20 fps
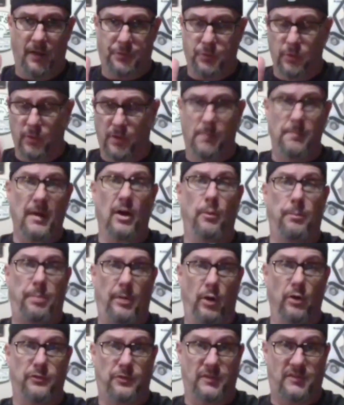through the middle
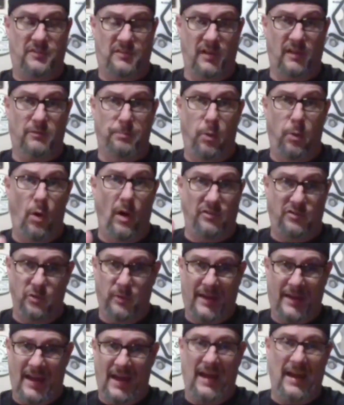post for 6 points.
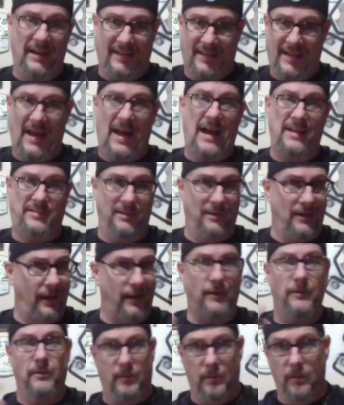You can't catch it
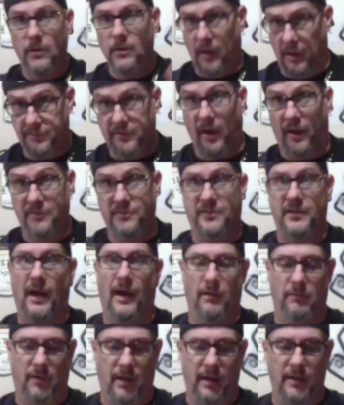like a
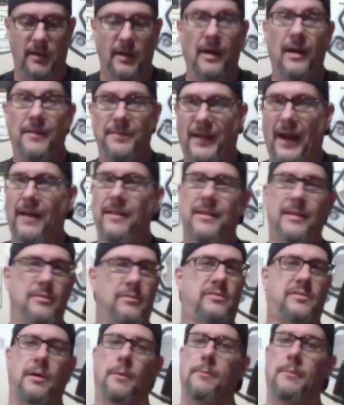touchdown, right? That
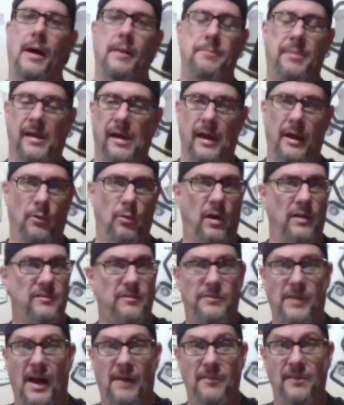some of my beginning
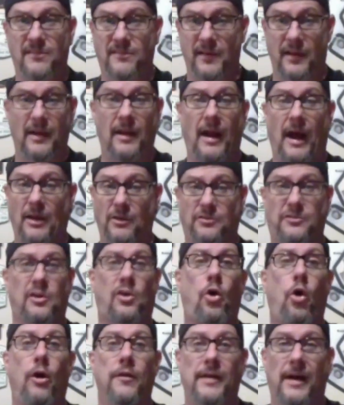ones, if you haven't seen it, I used to
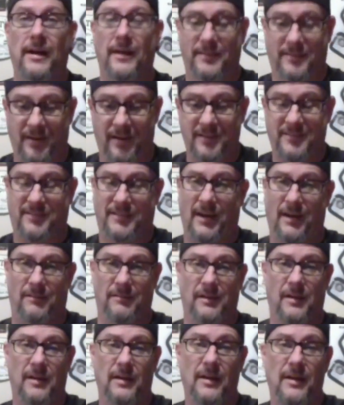call that a touchdown.
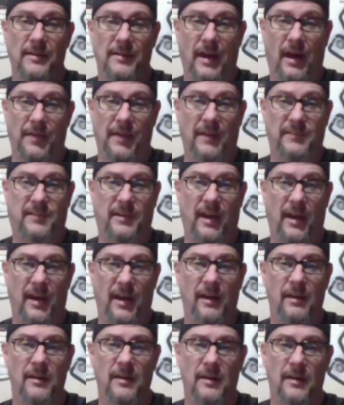Now this
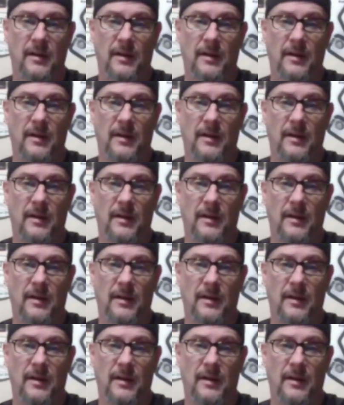here,